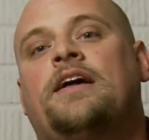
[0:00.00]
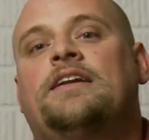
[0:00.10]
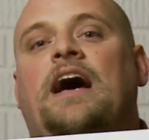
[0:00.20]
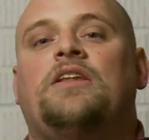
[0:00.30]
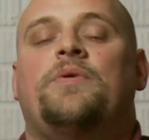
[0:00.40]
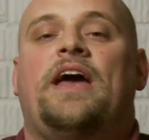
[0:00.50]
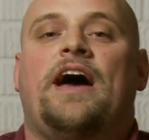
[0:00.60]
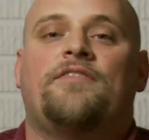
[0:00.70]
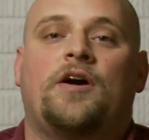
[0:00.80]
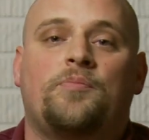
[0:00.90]
Now that we
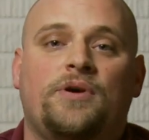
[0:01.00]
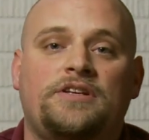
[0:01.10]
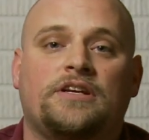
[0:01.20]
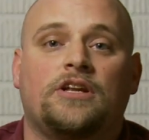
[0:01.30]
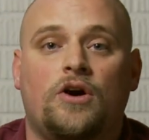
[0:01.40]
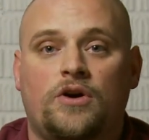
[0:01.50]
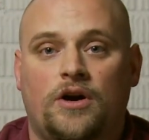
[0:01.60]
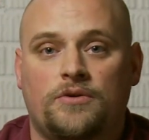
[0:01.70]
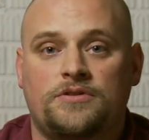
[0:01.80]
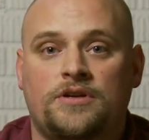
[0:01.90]
have our printed
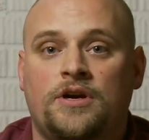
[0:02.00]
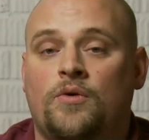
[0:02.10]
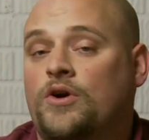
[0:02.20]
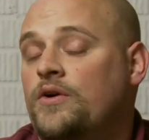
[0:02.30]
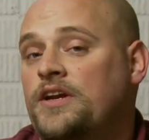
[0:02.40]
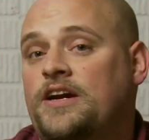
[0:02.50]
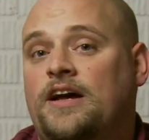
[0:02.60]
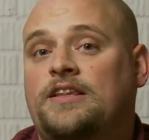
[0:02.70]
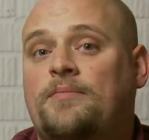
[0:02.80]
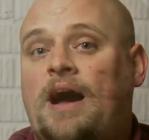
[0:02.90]
logos, we're going to
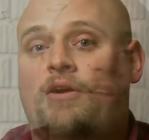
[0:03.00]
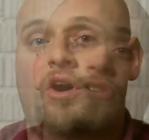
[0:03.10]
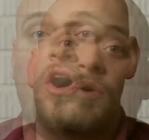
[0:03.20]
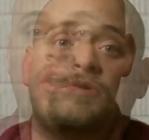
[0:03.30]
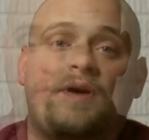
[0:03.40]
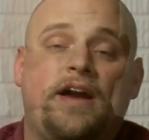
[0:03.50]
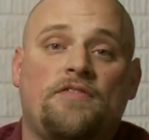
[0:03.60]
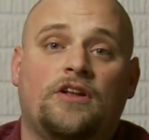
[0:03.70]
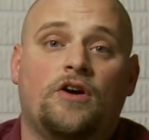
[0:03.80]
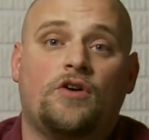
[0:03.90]
cut them out. So once we
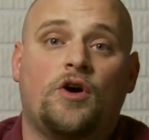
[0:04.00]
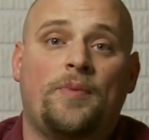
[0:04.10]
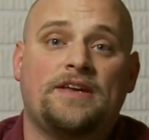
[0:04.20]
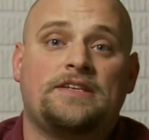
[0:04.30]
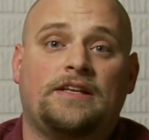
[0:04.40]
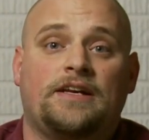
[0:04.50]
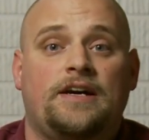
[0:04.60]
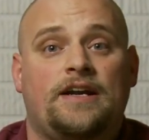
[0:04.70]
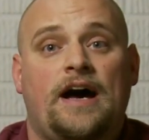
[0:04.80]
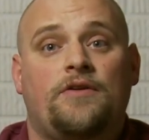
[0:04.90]
have the logo basically
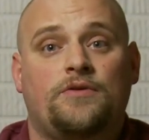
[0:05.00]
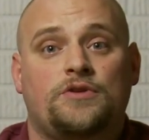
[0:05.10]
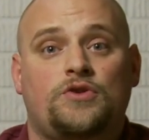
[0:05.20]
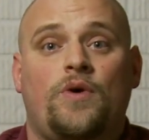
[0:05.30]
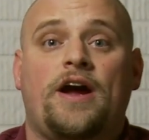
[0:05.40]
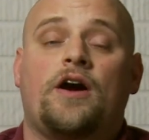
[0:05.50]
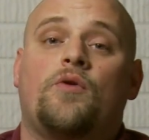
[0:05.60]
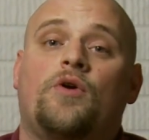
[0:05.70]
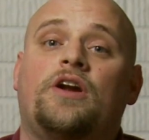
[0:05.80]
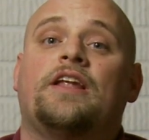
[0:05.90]
cut out into a square,
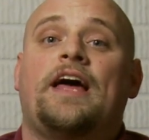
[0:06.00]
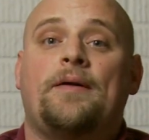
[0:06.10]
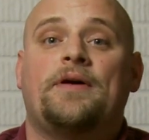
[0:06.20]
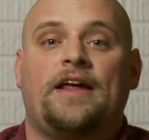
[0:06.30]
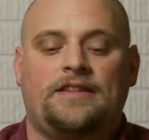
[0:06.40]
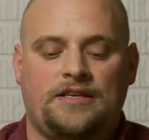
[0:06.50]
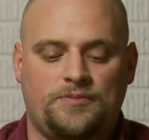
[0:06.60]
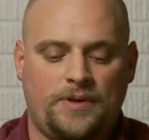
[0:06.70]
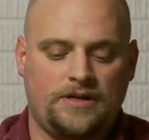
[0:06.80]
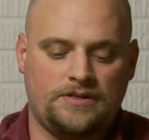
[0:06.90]
we're going to laminate this
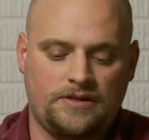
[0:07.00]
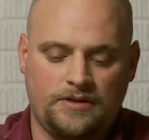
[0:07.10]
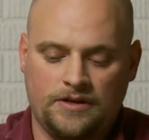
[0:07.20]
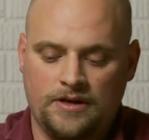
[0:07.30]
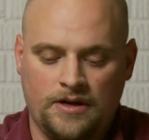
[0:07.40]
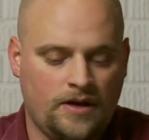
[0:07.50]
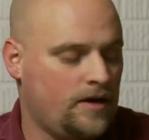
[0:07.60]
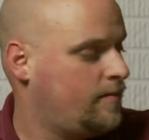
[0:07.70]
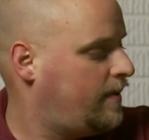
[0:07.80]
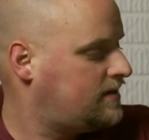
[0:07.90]
piece.
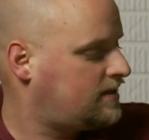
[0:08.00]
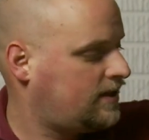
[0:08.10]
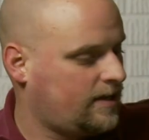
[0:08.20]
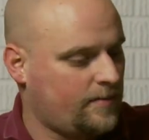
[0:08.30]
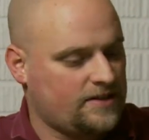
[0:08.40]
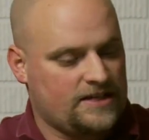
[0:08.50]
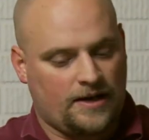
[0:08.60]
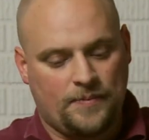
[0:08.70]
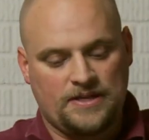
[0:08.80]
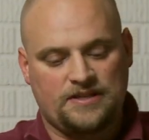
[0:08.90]
Basically I'm going to
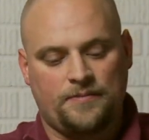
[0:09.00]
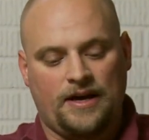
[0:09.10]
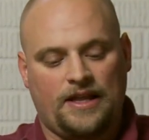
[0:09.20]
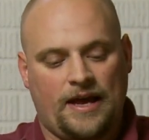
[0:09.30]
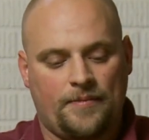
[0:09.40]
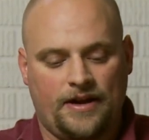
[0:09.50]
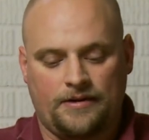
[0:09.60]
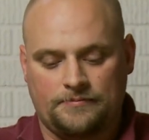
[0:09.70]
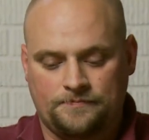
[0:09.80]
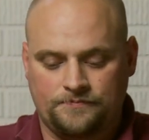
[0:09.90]
take a piece of my
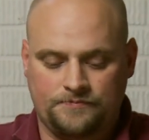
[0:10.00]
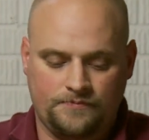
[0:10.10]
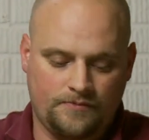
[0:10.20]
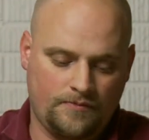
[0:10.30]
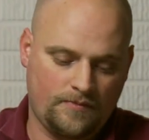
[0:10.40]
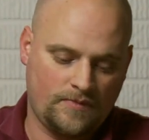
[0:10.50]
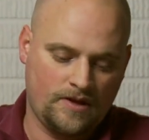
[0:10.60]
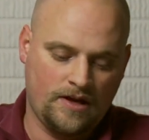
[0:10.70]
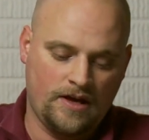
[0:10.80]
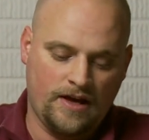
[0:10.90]
laminate
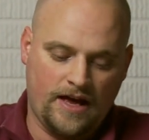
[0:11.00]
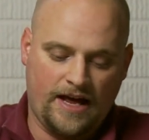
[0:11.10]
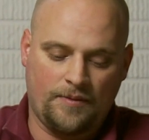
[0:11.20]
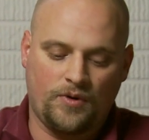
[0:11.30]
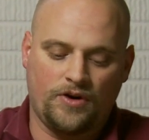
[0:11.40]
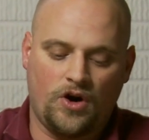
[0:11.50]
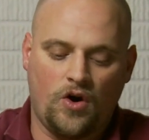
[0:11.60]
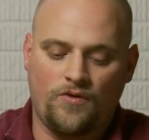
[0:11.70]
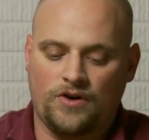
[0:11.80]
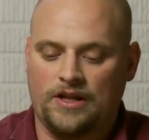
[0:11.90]
and I'm going to
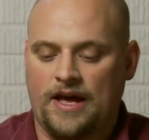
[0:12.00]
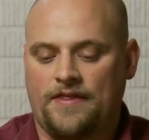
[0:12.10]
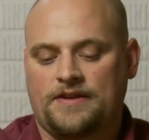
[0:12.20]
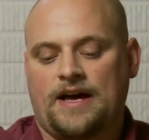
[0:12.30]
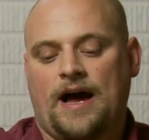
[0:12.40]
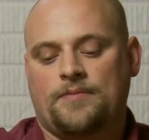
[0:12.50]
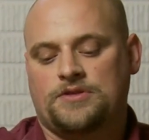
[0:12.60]
overlay the top.